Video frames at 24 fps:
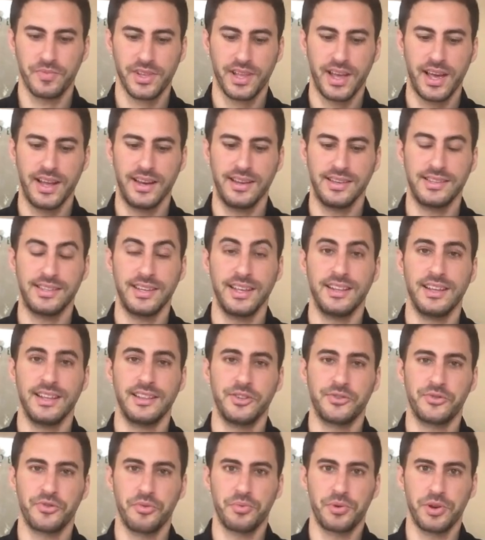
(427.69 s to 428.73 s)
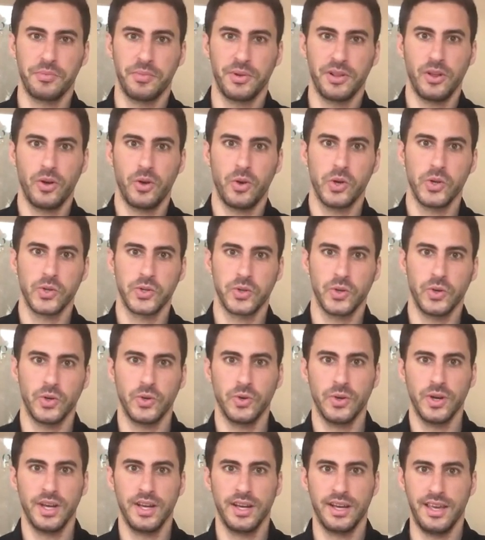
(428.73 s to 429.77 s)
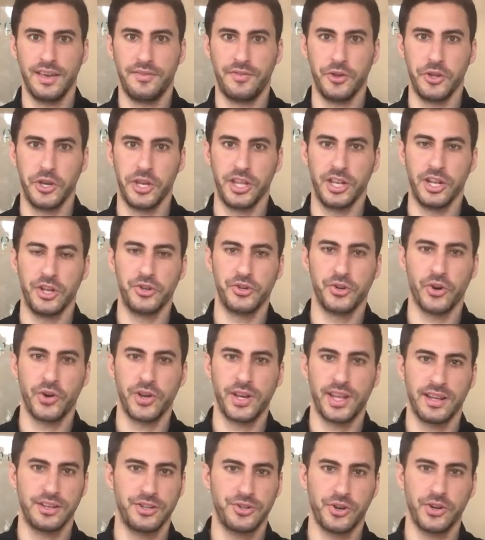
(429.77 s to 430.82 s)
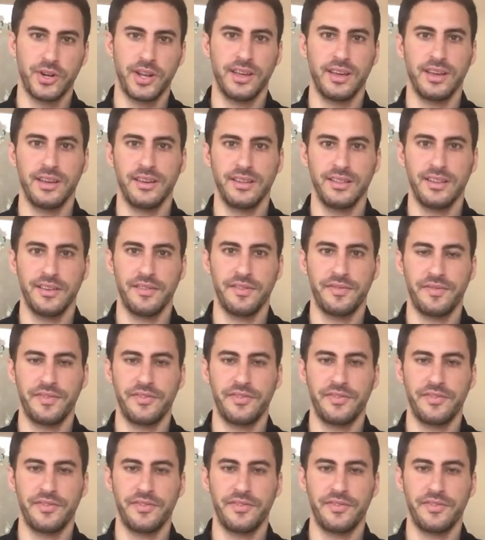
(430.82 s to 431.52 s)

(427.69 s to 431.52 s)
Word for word: And see the description below. Also, if you didn't join yet, join the, the